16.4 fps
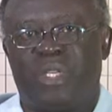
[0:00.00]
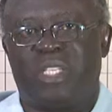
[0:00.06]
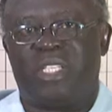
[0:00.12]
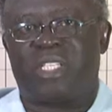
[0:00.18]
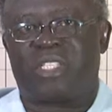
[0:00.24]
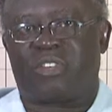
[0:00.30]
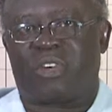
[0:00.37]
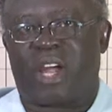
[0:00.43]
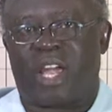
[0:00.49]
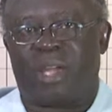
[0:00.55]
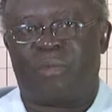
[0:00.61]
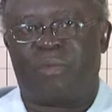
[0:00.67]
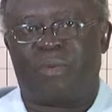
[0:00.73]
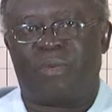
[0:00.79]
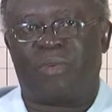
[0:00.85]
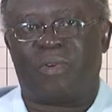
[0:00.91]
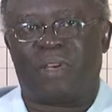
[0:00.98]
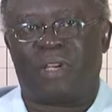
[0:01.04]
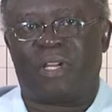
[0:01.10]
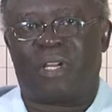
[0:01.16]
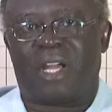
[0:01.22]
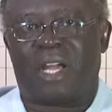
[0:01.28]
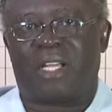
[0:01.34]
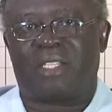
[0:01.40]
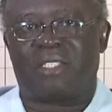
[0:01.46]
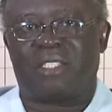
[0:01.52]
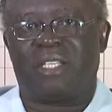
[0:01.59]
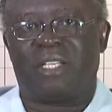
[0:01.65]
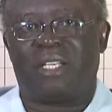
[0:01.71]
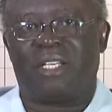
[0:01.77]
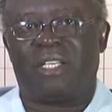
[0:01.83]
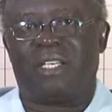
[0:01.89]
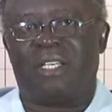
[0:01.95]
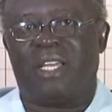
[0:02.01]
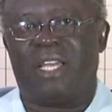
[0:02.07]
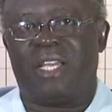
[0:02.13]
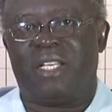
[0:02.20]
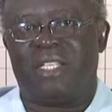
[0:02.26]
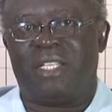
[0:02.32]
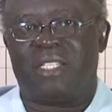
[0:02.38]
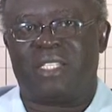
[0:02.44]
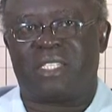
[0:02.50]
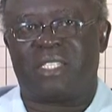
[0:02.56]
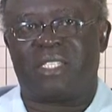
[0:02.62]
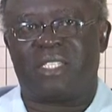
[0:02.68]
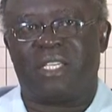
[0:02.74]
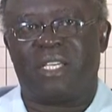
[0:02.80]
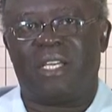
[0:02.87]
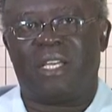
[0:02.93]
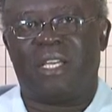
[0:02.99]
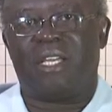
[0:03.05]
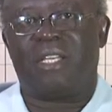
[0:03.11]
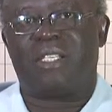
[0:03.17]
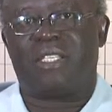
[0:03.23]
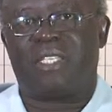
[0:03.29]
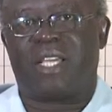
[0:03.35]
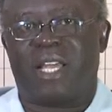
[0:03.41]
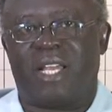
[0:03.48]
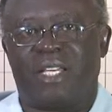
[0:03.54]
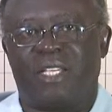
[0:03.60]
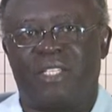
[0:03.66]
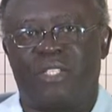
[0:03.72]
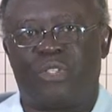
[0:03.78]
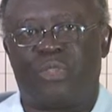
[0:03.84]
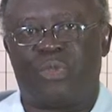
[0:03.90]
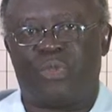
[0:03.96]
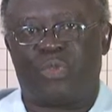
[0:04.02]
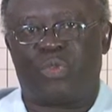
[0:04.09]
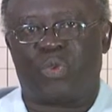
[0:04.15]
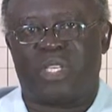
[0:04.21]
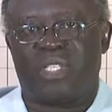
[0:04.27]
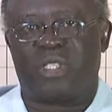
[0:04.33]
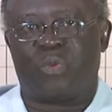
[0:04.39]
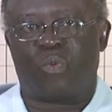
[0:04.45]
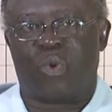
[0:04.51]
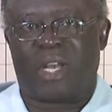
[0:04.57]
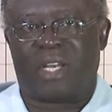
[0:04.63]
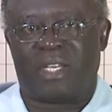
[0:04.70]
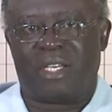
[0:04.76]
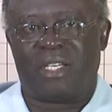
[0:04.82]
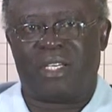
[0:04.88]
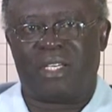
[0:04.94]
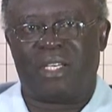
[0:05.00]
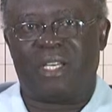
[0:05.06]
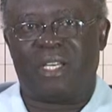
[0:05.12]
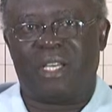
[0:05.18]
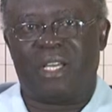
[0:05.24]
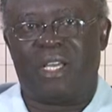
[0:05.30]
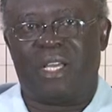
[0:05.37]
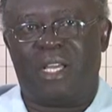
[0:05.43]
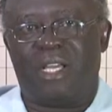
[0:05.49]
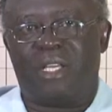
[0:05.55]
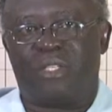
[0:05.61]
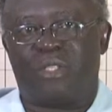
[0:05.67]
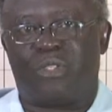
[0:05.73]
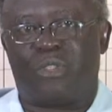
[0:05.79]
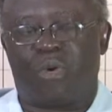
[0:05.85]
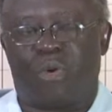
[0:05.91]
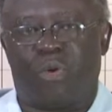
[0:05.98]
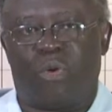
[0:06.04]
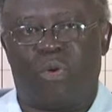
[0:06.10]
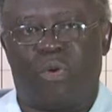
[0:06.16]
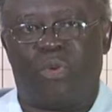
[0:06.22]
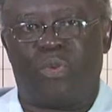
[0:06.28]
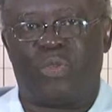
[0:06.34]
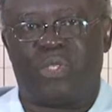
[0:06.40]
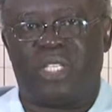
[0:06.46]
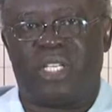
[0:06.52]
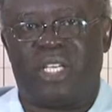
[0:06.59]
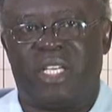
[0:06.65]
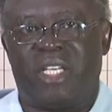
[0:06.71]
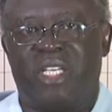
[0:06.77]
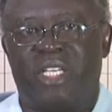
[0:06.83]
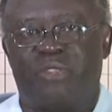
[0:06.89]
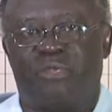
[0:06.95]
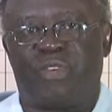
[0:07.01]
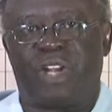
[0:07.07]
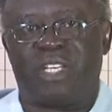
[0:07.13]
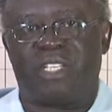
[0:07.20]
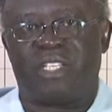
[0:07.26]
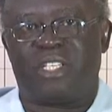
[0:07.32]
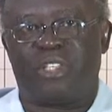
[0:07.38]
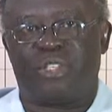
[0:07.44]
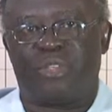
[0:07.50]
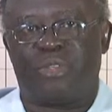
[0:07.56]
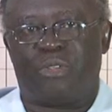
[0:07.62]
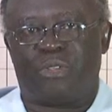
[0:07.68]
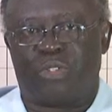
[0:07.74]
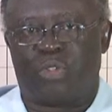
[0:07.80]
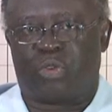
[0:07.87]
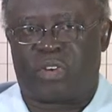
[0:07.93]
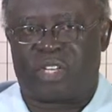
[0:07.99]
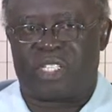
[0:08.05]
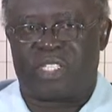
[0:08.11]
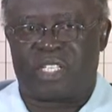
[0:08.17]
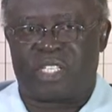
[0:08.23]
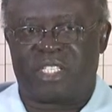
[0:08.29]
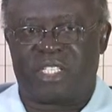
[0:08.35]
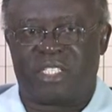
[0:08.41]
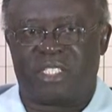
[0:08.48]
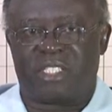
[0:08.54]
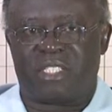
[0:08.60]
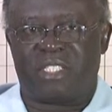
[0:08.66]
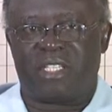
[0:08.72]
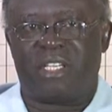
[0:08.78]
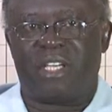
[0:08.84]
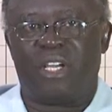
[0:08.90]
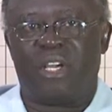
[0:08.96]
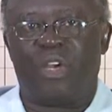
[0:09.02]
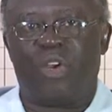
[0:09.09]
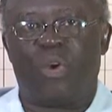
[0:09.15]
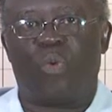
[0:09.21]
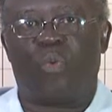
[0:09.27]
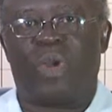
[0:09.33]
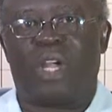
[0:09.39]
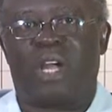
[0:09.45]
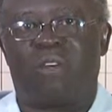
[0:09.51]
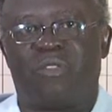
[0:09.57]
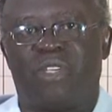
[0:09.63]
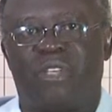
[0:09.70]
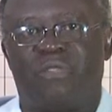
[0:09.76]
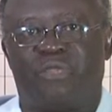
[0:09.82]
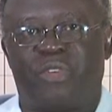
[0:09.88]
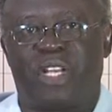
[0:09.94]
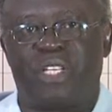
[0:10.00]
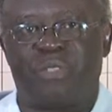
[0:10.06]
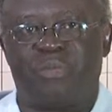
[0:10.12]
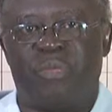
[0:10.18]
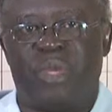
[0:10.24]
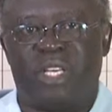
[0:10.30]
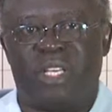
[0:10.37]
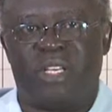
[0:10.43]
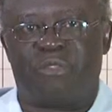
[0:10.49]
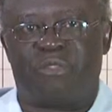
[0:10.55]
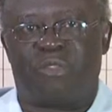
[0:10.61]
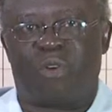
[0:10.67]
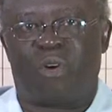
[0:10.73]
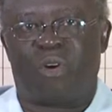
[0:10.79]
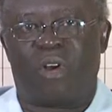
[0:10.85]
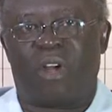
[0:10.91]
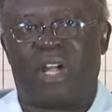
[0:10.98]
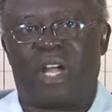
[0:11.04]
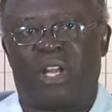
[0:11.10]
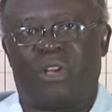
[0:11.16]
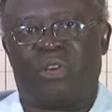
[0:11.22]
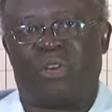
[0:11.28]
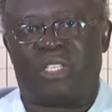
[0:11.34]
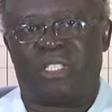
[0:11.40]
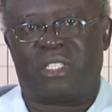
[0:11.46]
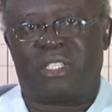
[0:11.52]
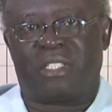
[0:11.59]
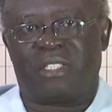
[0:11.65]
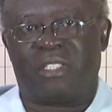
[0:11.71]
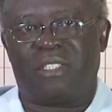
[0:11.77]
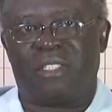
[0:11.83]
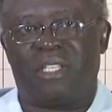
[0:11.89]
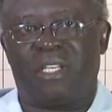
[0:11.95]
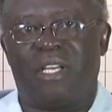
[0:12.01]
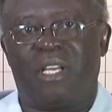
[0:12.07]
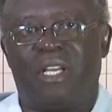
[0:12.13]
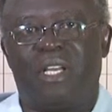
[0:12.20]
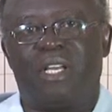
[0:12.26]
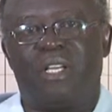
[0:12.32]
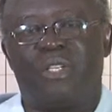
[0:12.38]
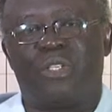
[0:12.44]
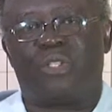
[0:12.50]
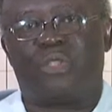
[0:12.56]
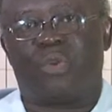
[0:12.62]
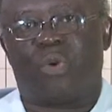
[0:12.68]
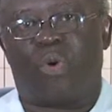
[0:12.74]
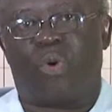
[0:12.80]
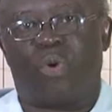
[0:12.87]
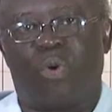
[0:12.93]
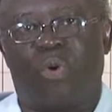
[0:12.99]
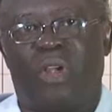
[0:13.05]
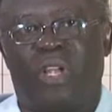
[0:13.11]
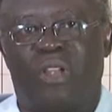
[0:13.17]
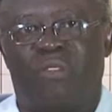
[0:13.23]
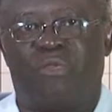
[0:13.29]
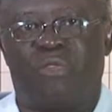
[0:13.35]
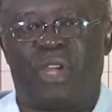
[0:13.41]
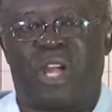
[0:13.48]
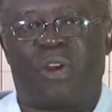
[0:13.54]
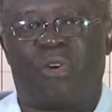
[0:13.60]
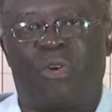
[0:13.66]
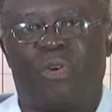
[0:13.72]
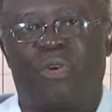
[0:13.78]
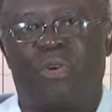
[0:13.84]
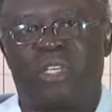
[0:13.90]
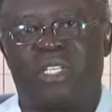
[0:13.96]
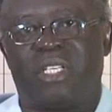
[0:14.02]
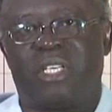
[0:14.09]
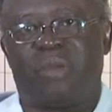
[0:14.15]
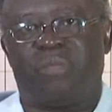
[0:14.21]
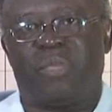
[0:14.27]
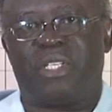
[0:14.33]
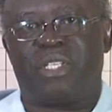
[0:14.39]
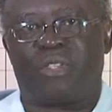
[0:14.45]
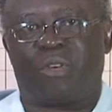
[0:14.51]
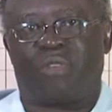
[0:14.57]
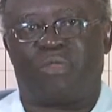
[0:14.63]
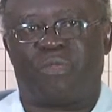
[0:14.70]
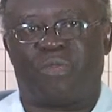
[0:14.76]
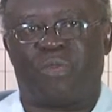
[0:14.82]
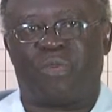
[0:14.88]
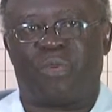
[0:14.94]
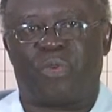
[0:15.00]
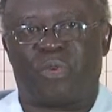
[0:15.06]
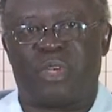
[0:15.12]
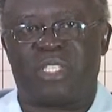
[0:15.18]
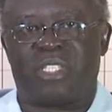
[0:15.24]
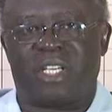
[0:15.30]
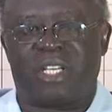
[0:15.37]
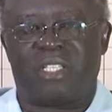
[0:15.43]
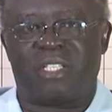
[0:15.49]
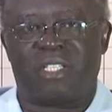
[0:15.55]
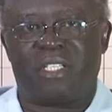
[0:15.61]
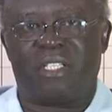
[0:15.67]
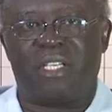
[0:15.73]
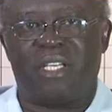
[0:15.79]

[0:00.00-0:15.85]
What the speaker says: be described as the ages 10 to 21. So you see, in different jurisdictions, we have different meaning for adolescent. So if you are conducting a piece of research,